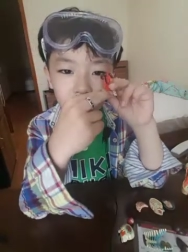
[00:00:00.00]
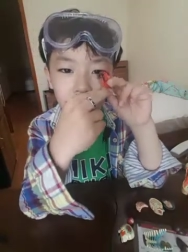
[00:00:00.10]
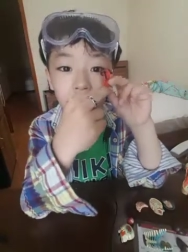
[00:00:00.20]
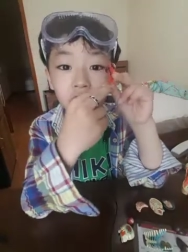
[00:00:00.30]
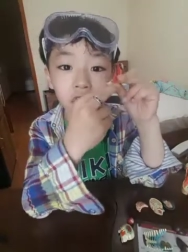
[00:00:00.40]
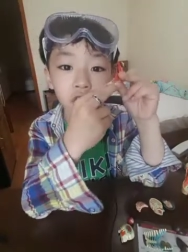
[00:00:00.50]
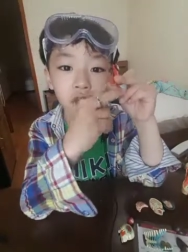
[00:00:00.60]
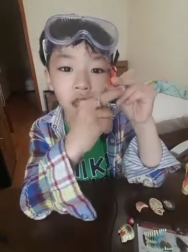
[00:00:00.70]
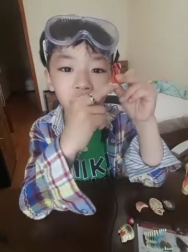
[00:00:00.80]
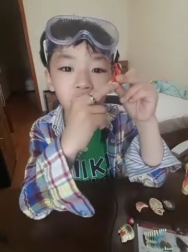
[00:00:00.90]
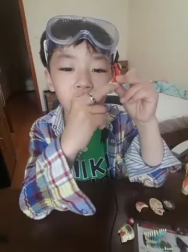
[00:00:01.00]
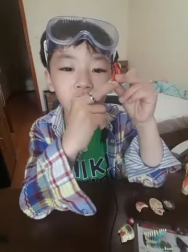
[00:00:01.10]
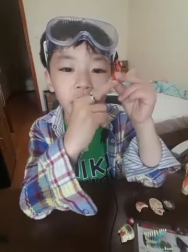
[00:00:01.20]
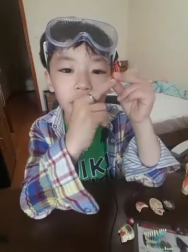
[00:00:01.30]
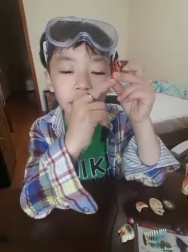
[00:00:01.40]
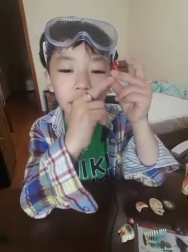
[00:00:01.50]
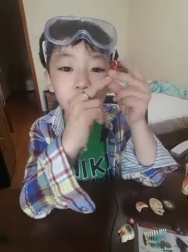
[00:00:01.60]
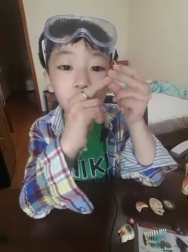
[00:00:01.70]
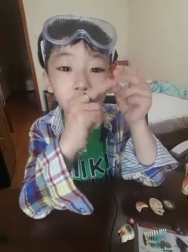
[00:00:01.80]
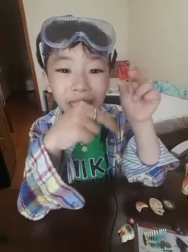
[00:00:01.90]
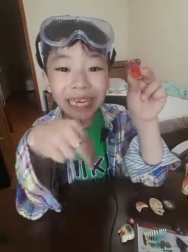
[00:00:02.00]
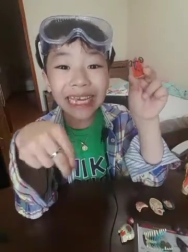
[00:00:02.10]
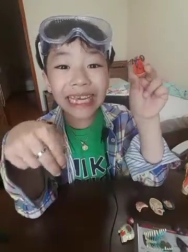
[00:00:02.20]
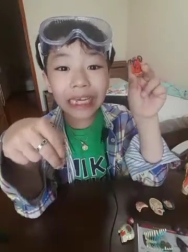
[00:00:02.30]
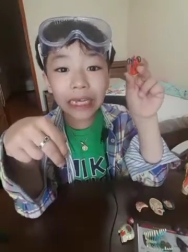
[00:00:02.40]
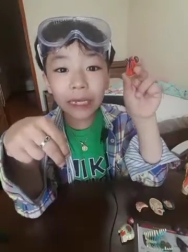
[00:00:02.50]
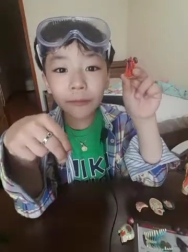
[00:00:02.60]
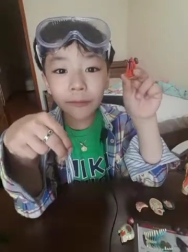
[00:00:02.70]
Then you pee.